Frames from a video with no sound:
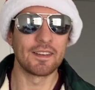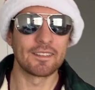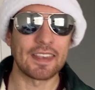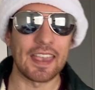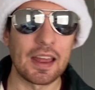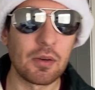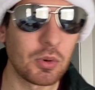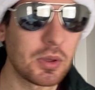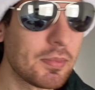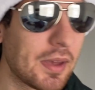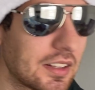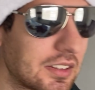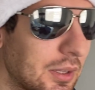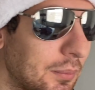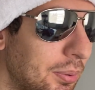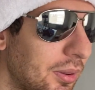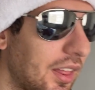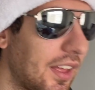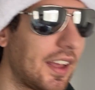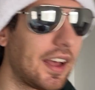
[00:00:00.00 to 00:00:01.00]
Can we make the
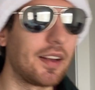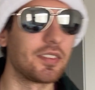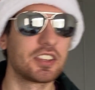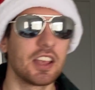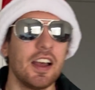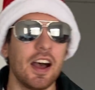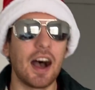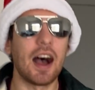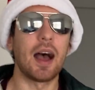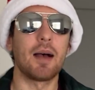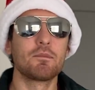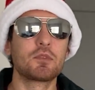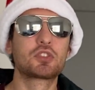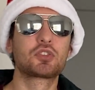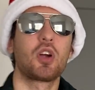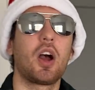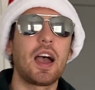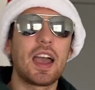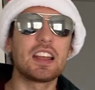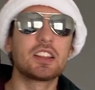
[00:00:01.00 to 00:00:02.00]
playoffs? I'm
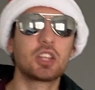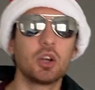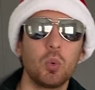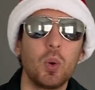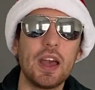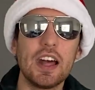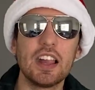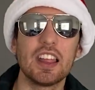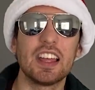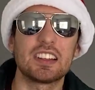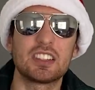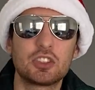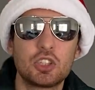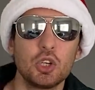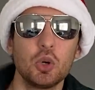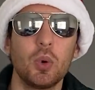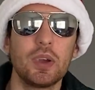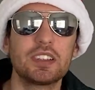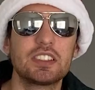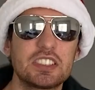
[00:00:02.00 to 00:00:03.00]
trying to will it
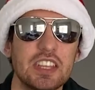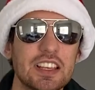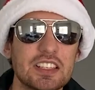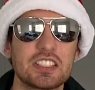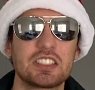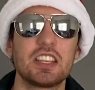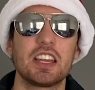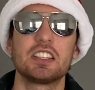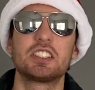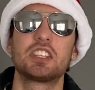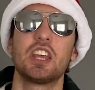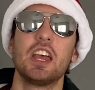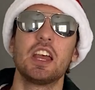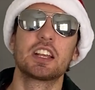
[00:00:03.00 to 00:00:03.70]
to existence.